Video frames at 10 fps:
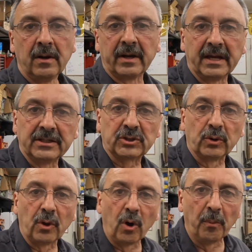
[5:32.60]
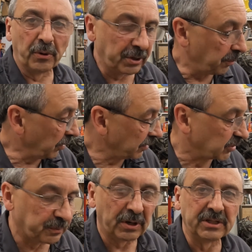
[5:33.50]
Okay, so the whole point of putting the
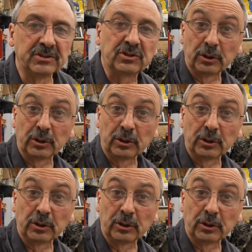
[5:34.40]
springs,